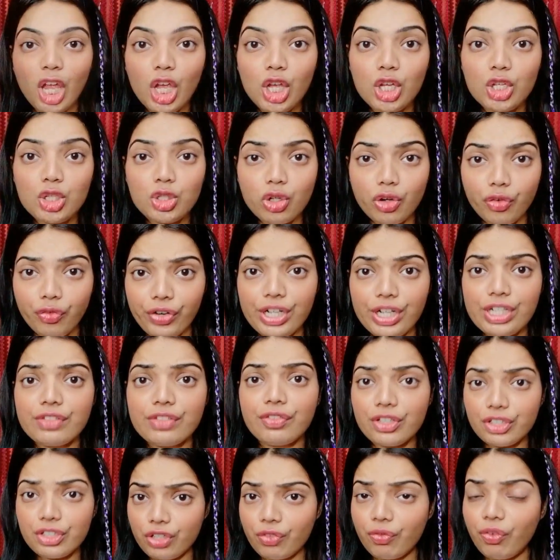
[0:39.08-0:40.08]
So friends,
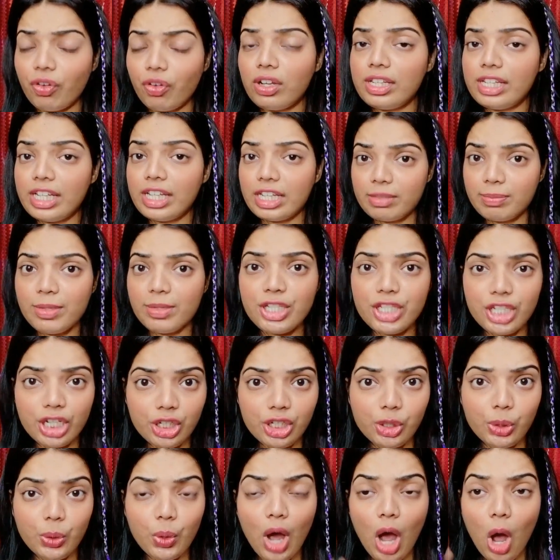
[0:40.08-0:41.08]
first of all let me tell
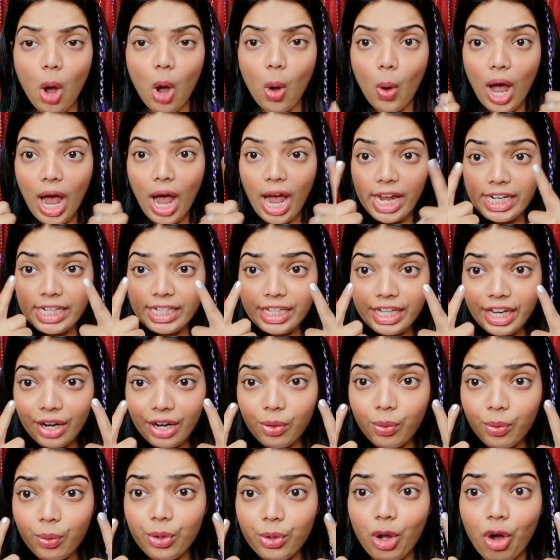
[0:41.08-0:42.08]
you how I
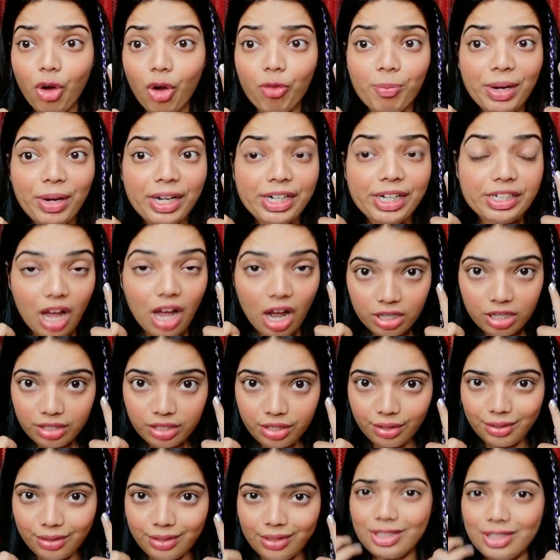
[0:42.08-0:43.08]
get rid of my dark
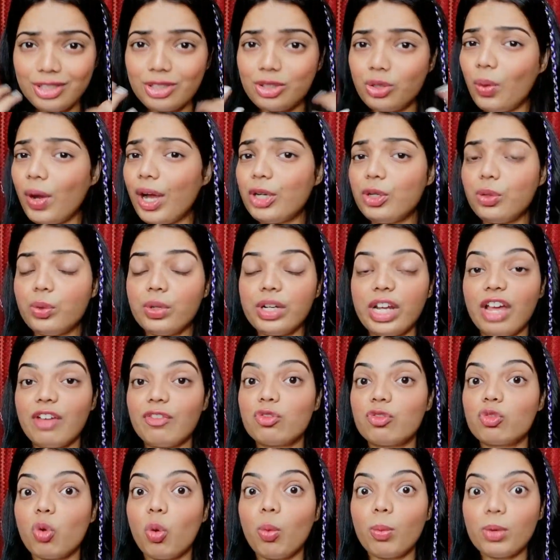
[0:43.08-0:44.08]
circles. Though I don't have
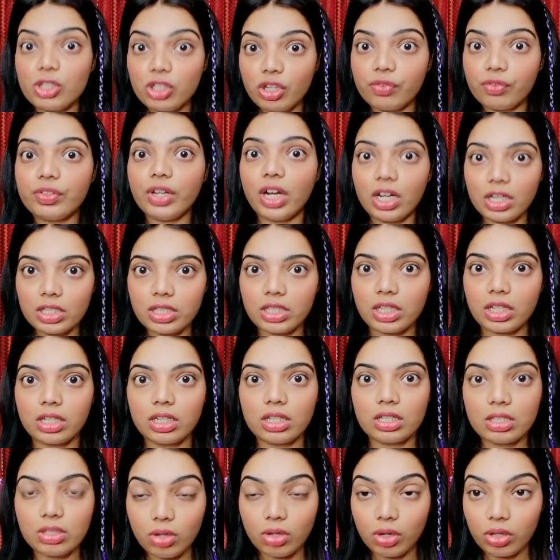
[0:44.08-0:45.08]
so much of dark
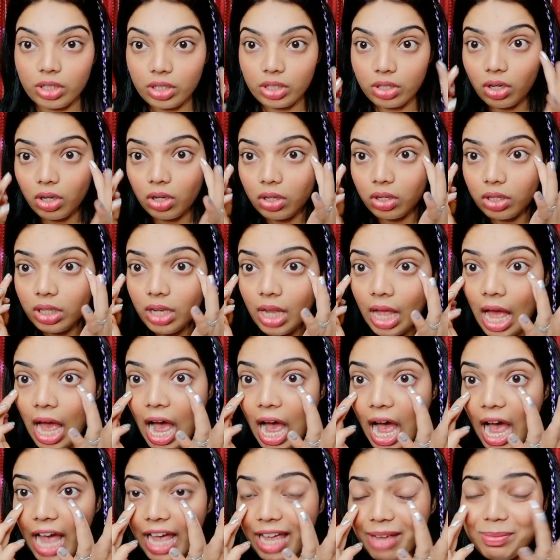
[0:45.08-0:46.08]
circles, not at all,
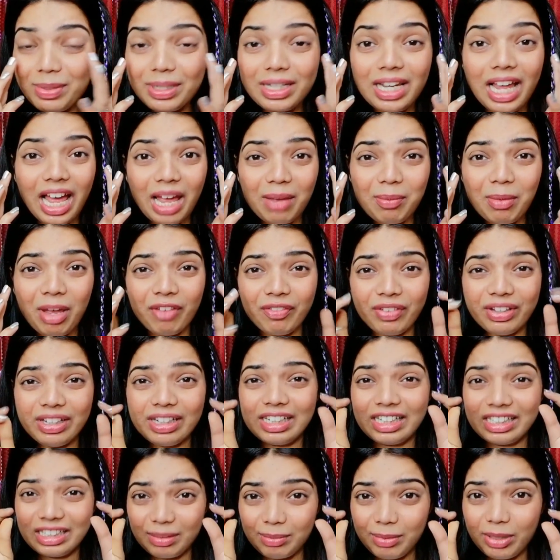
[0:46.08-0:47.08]
but I'm having
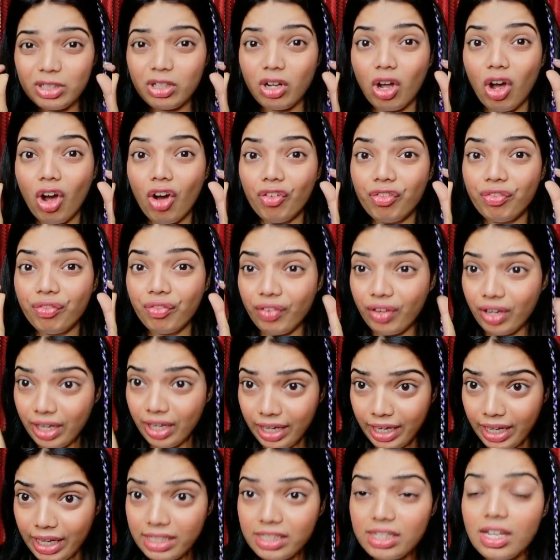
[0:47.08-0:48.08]
little bit of
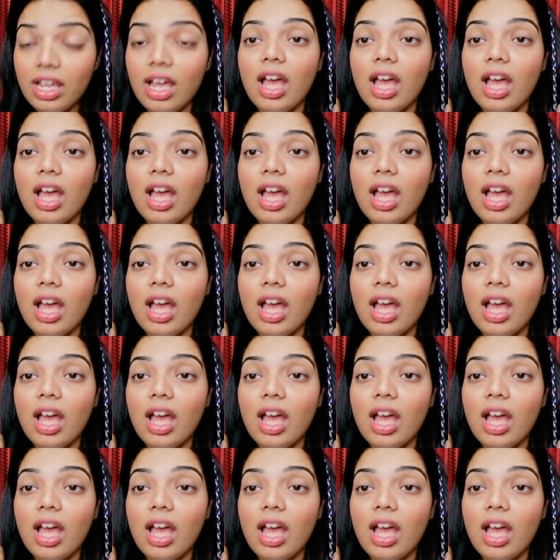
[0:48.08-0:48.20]
it.